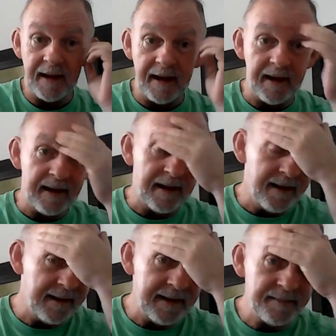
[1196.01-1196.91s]

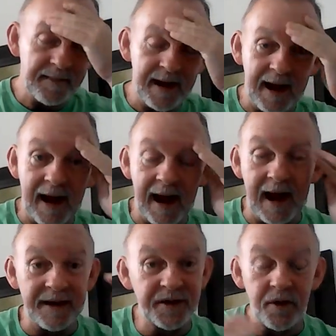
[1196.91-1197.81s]

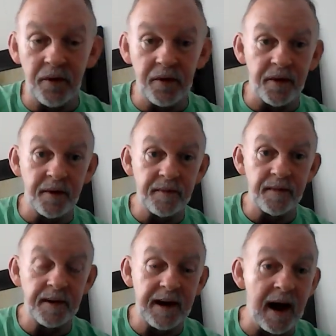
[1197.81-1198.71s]
high school or
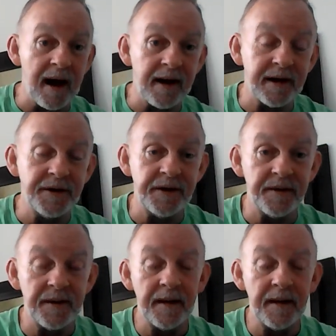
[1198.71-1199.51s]
college,